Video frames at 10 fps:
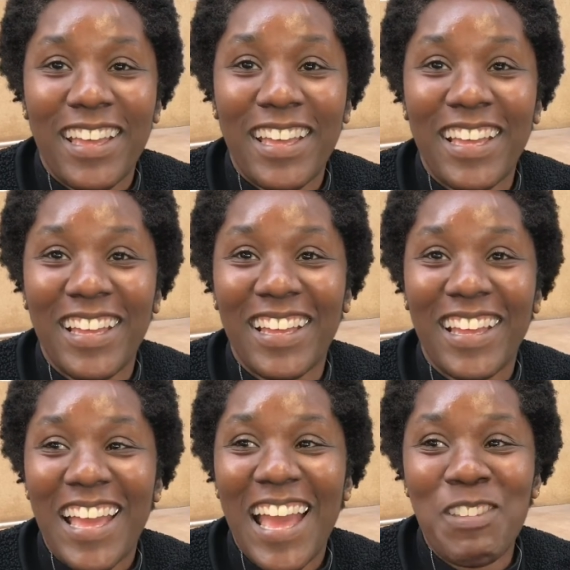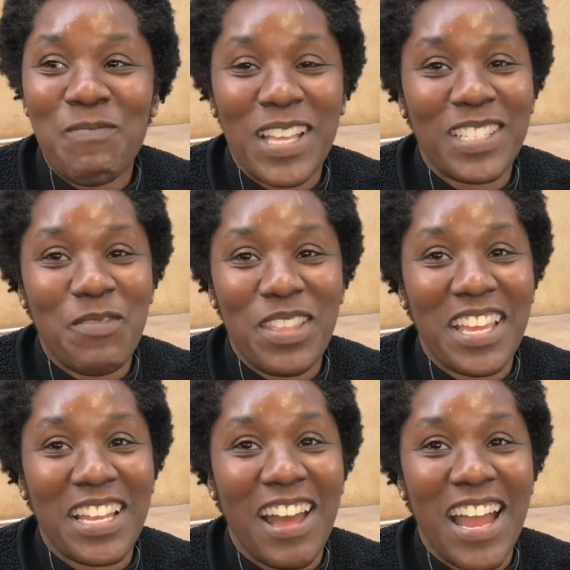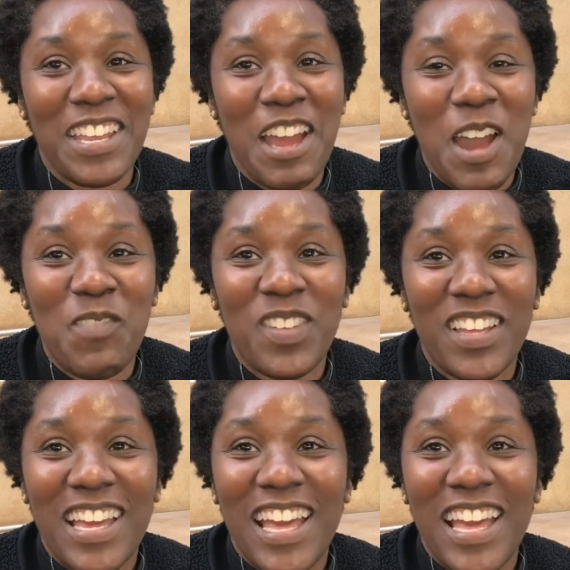and it makes everything line up,